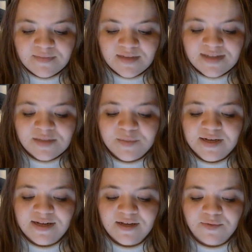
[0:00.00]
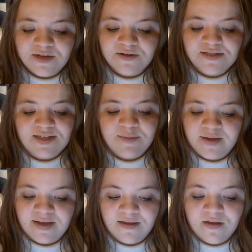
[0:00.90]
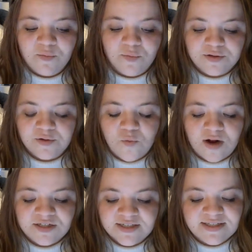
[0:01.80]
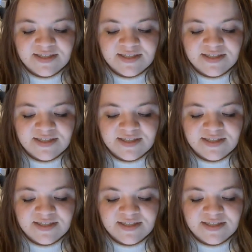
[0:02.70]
It's beating when you're sleeping, when you're watching